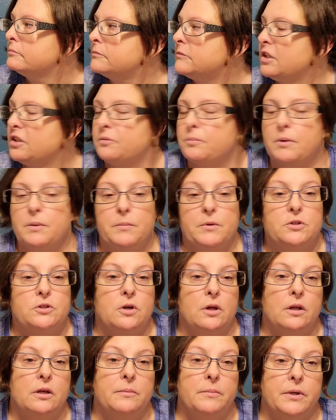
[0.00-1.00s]
that's pretty much
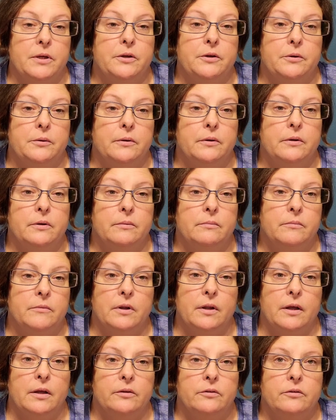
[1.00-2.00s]
all he'd been doing the
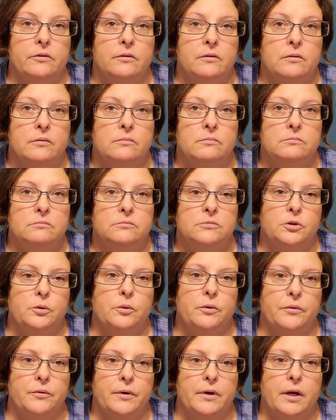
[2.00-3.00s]
last 2
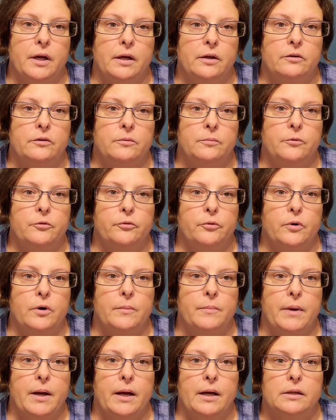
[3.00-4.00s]
or 3 days before he
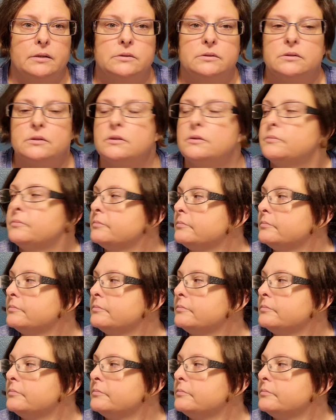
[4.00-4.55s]
passed.